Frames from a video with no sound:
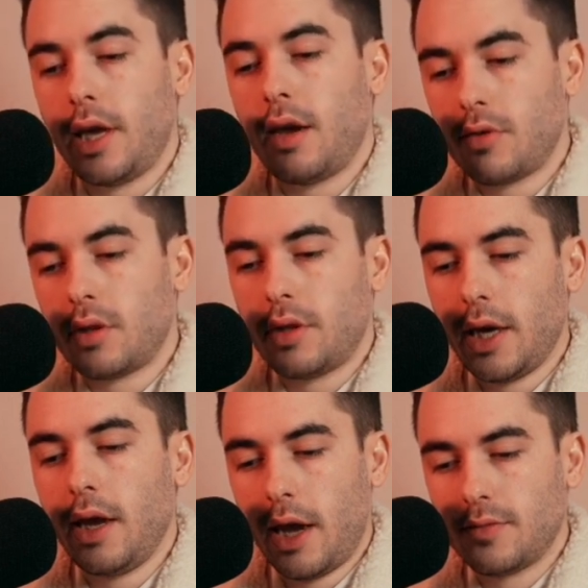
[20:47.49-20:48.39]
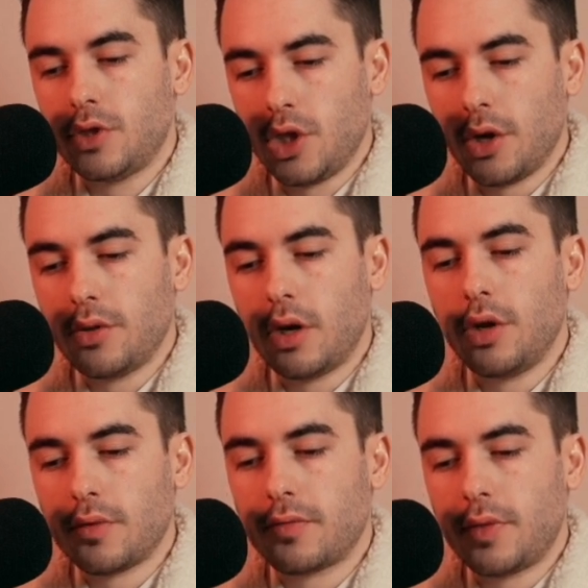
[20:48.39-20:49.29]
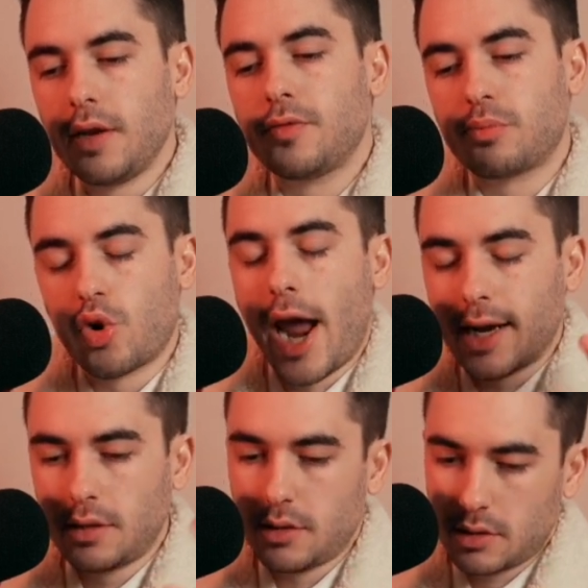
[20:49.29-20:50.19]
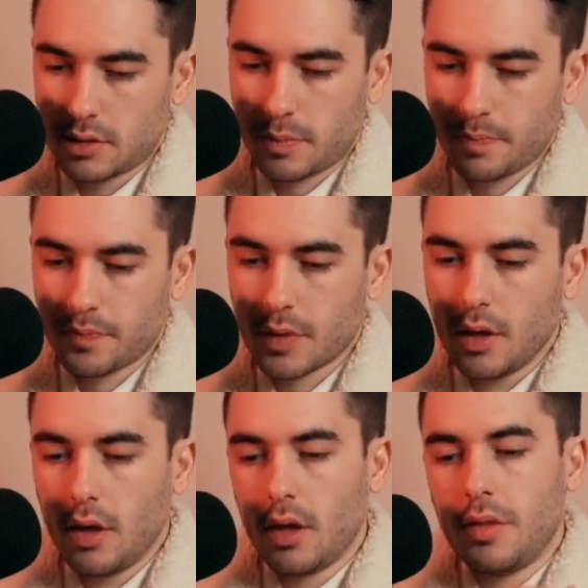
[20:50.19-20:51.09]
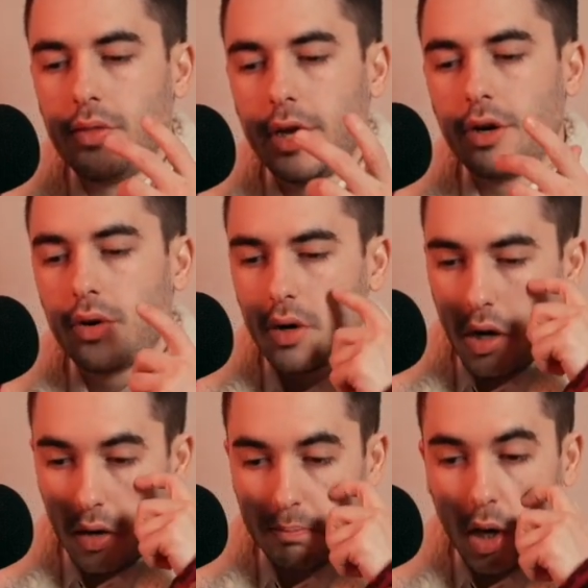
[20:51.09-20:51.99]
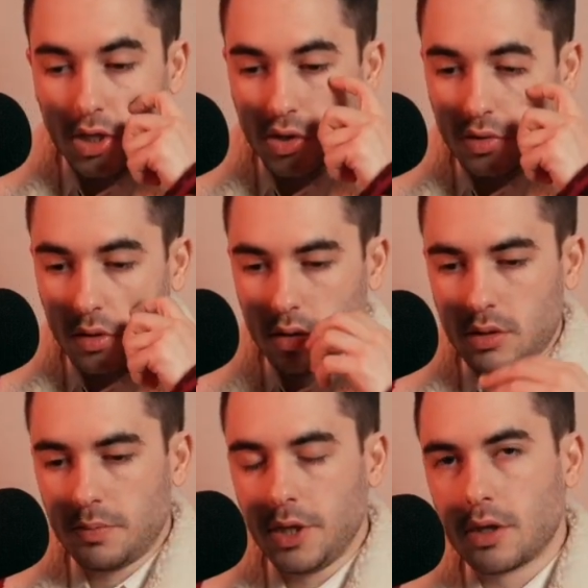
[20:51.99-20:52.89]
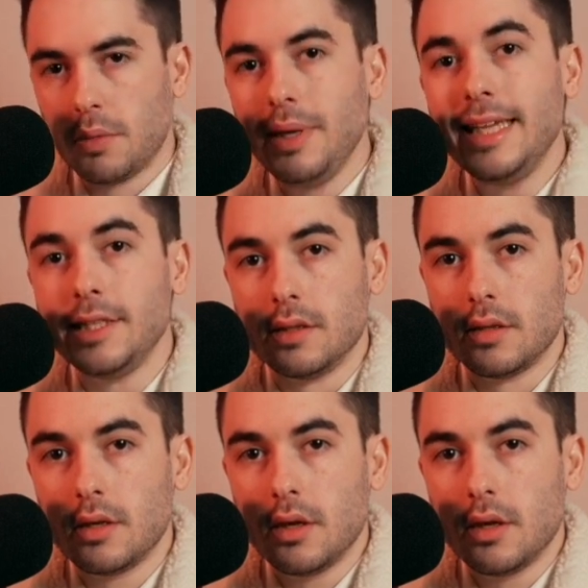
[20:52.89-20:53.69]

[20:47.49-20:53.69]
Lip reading: They have done enough. They've practiced their muscle to be a comedian.